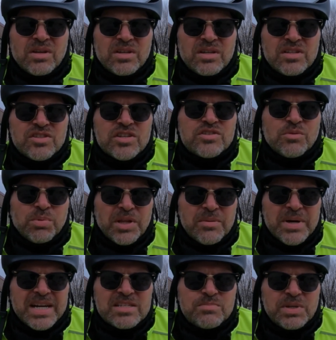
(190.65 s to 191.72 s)
adjust your
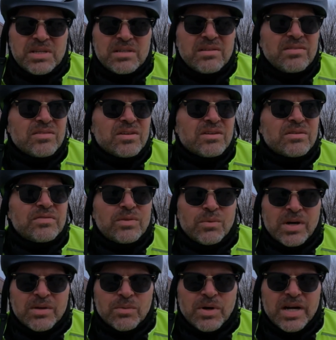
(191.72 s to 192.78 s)
playback speed. So if you
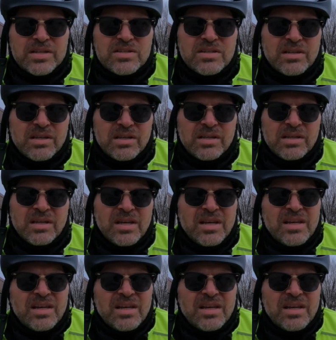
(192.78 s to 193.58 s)
want to watch a